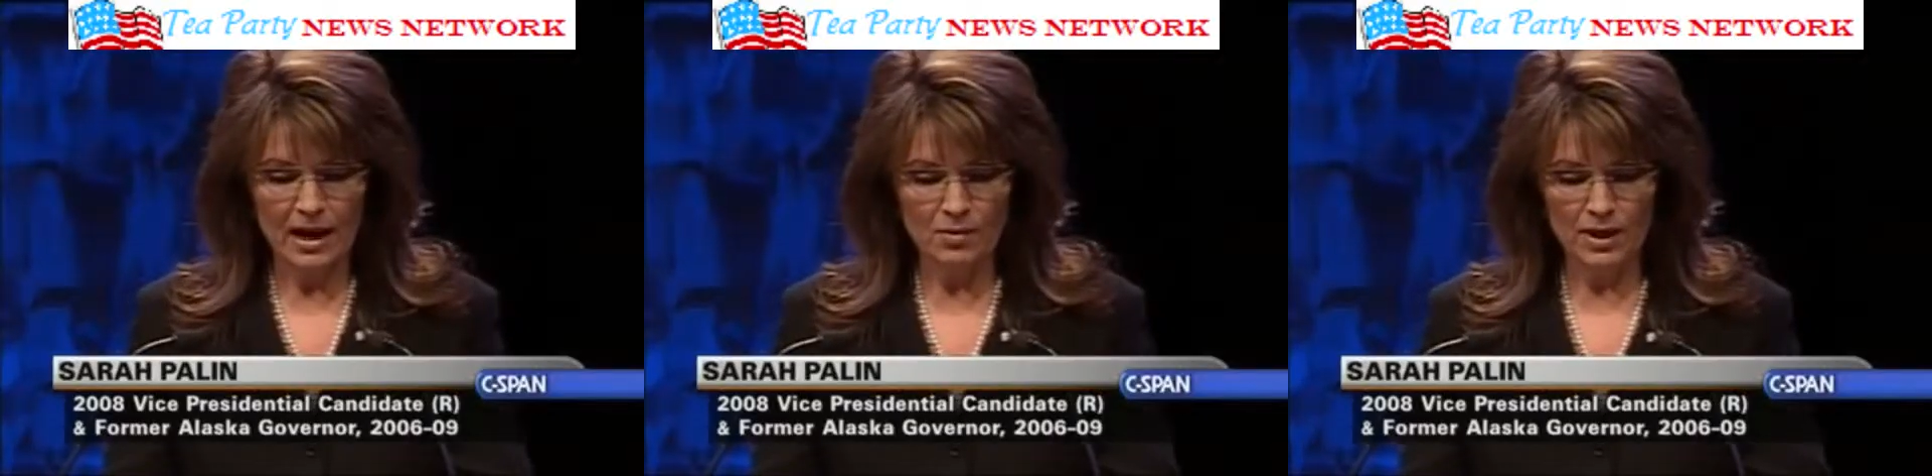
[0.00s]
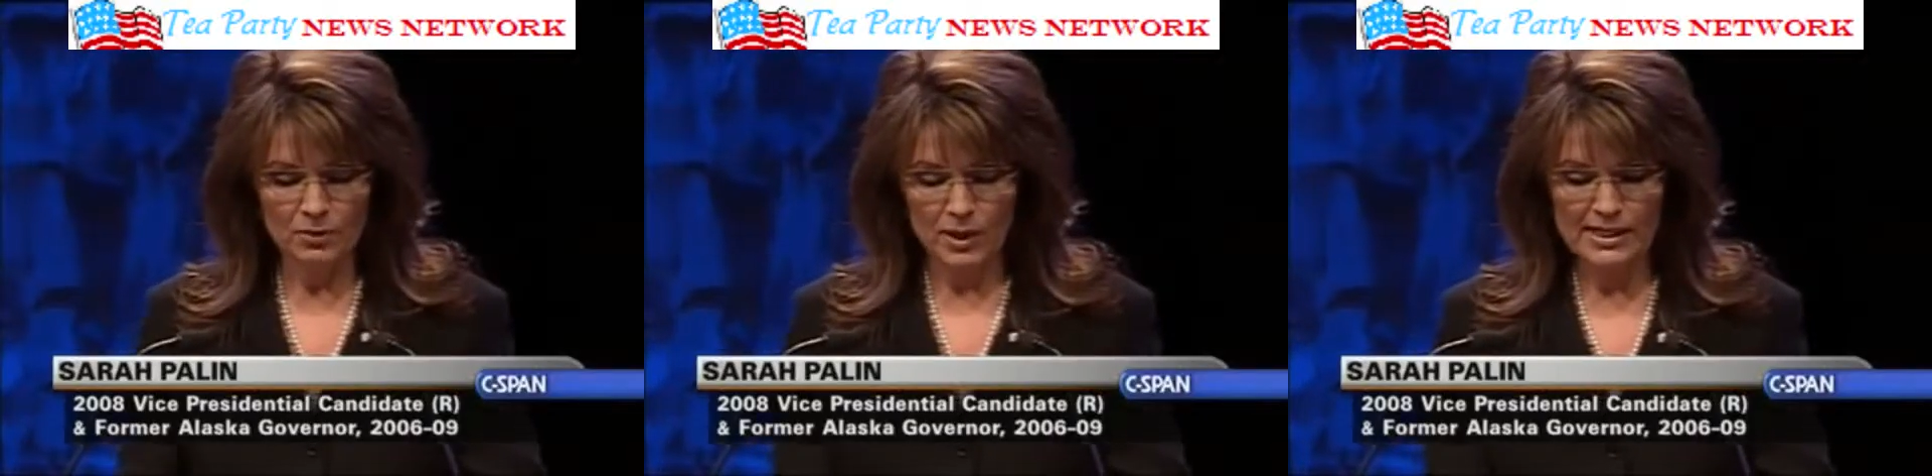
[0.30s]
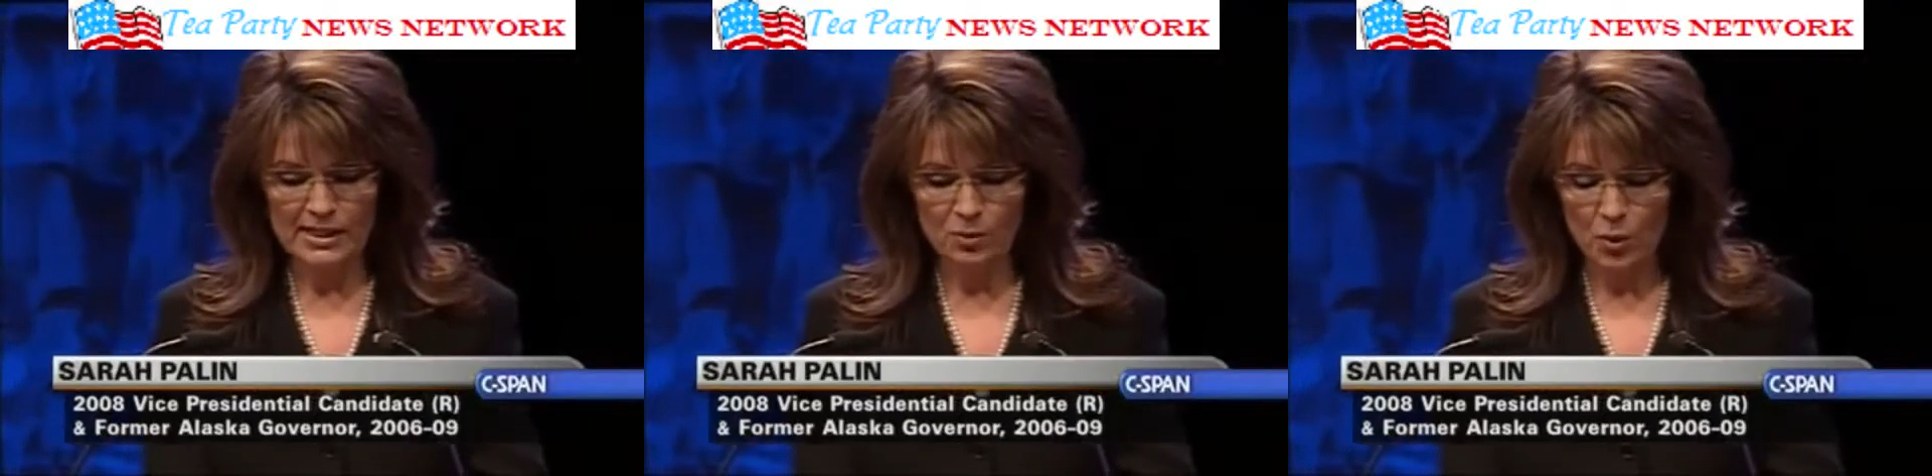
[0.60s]
Now, in
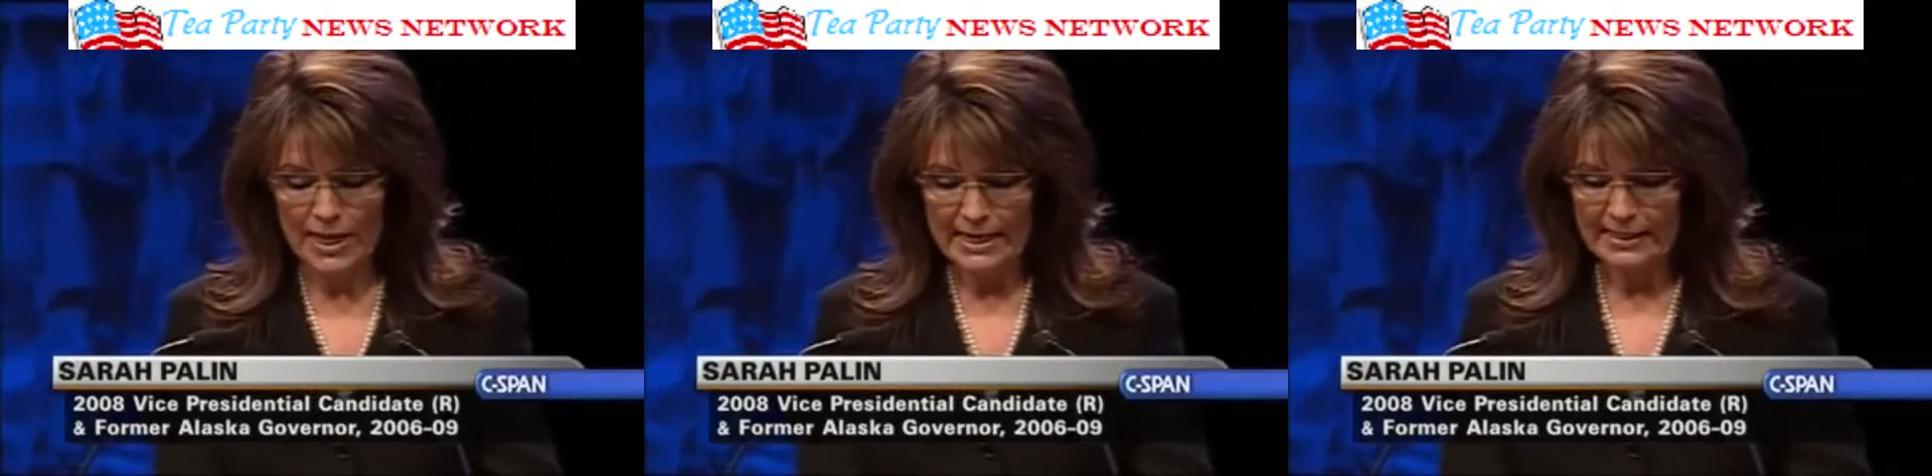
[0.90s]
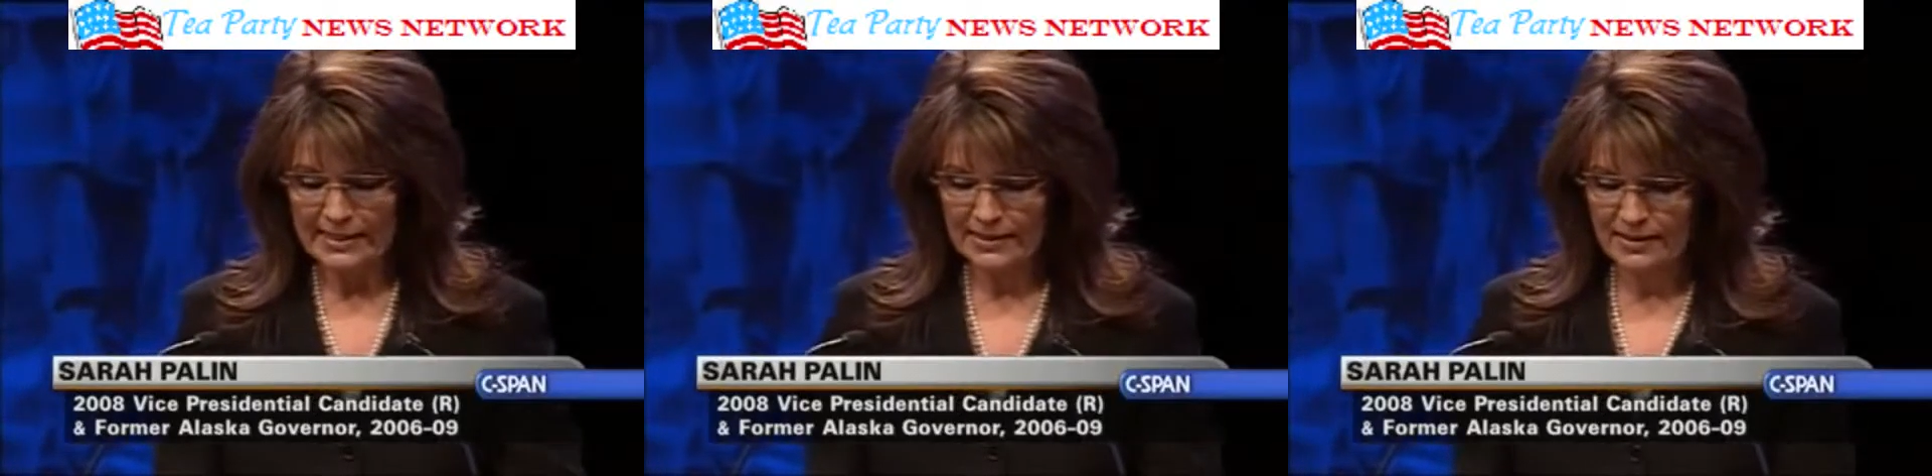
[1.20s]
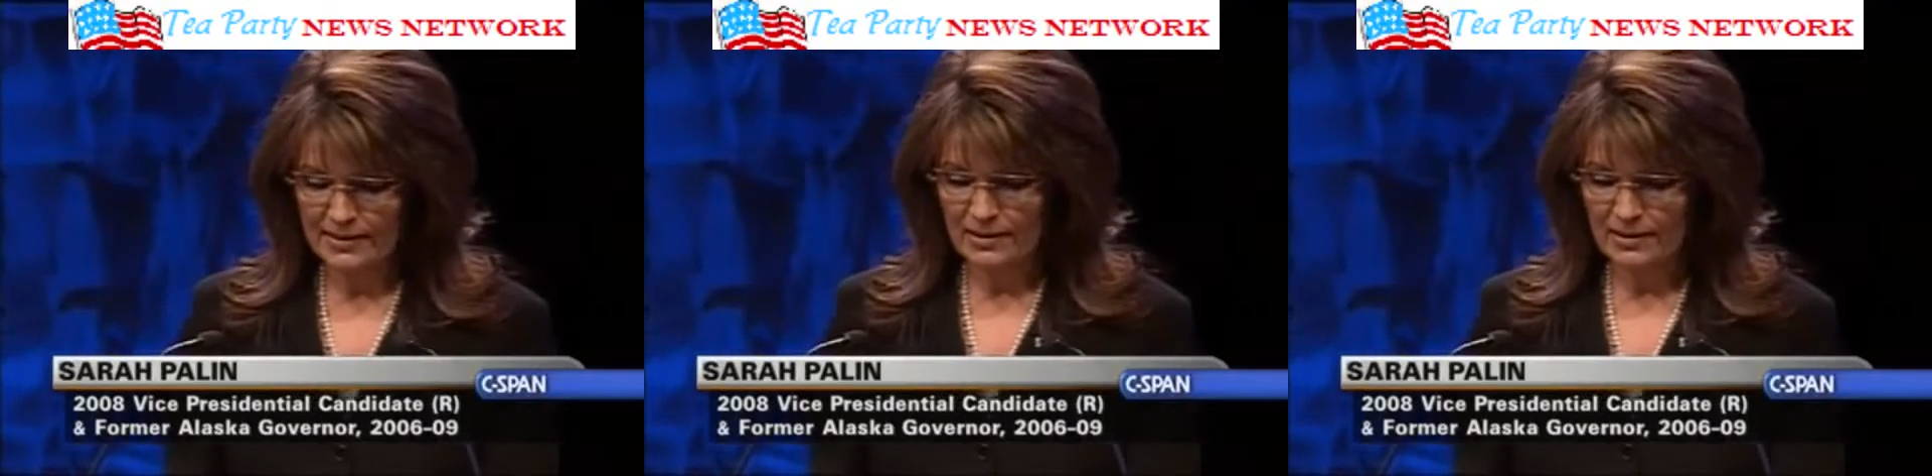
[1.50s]
recent weeks,